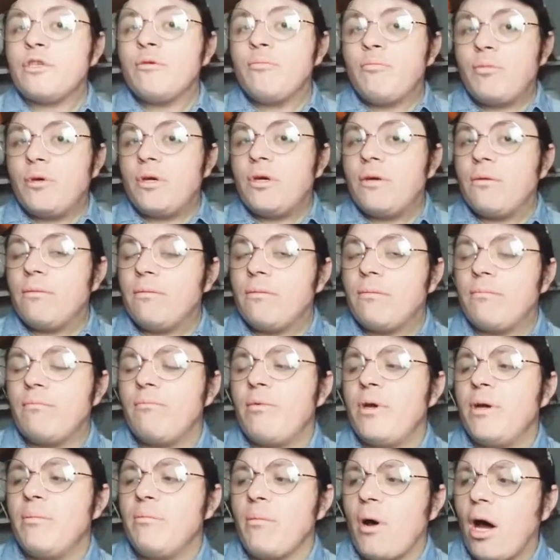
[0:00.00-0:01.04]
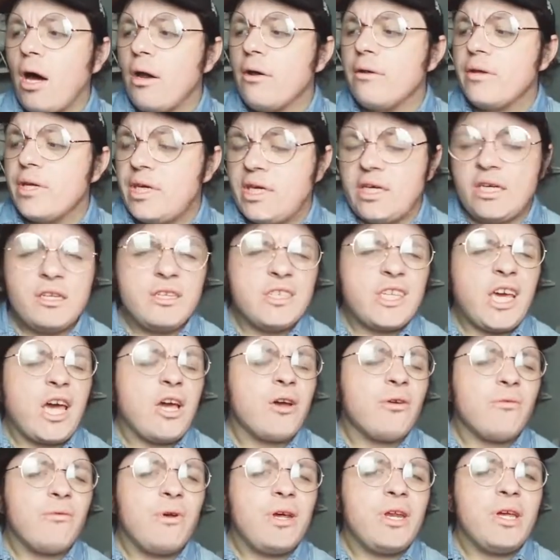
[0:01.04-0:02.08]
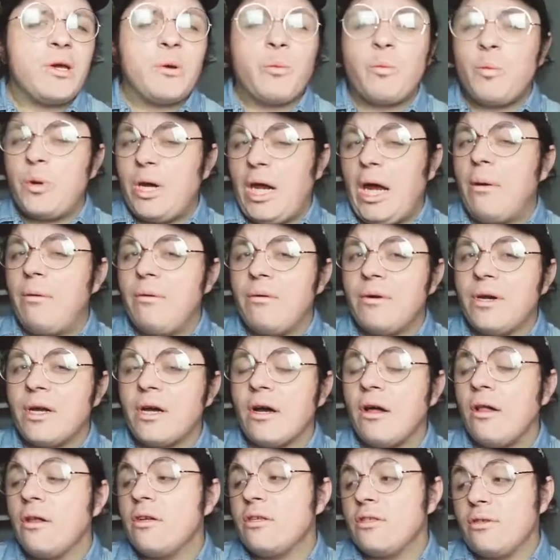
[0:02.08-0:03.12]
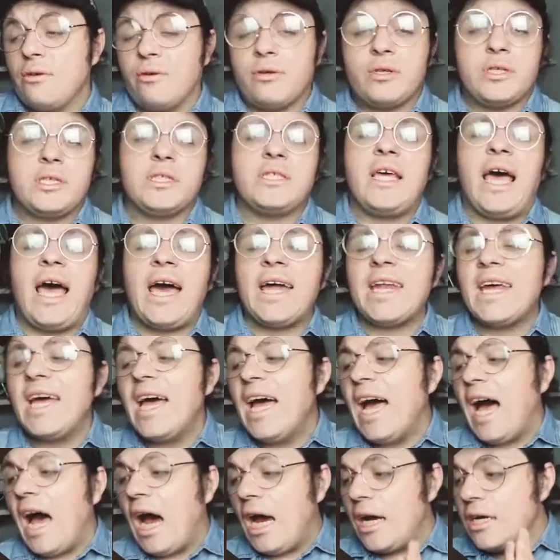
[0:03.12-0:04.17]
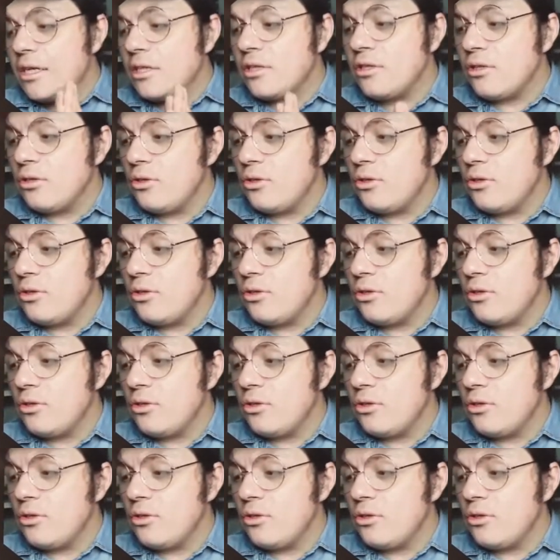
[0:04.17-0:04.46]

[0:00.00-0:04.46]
to be remodeling and decorating, whatever you want to call it. So there's that. I